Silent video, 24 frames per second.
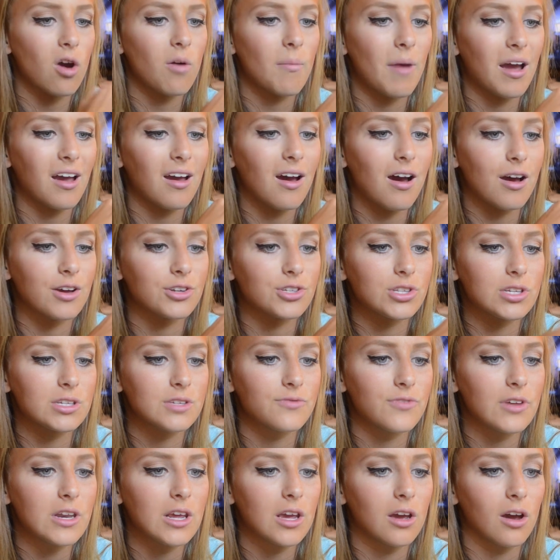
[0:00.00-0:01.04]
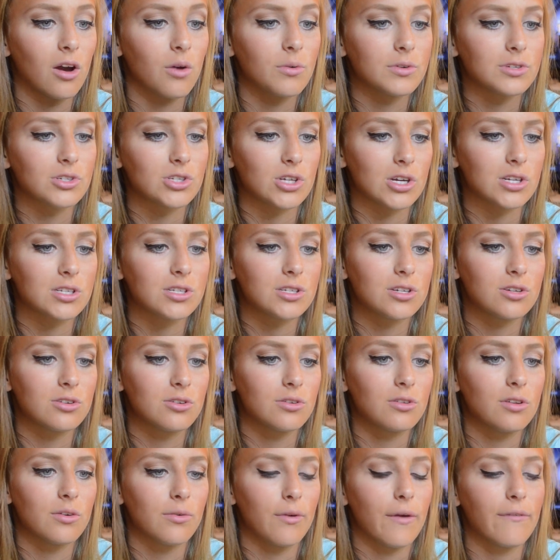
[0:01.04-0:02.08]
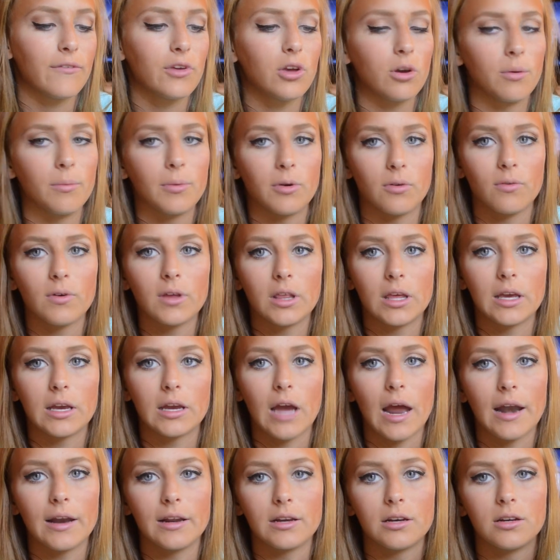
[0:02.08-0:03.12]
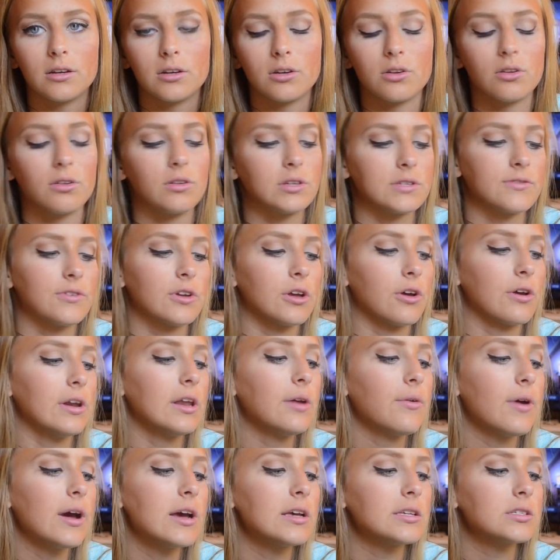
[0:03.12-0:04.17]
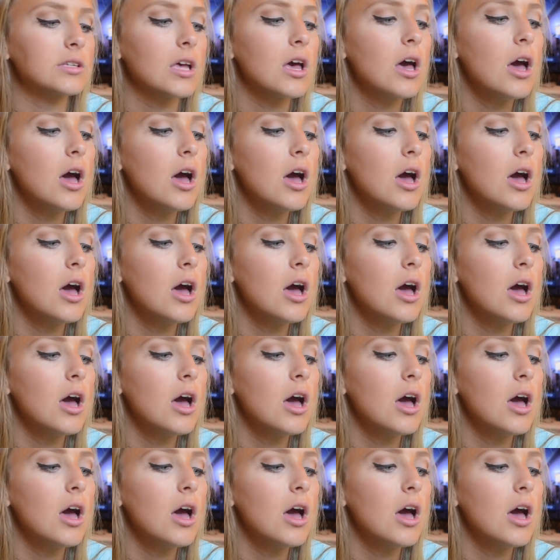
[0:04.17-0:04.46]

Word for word: oh my gosh this video was just to do the review but really I needed to do this video anyways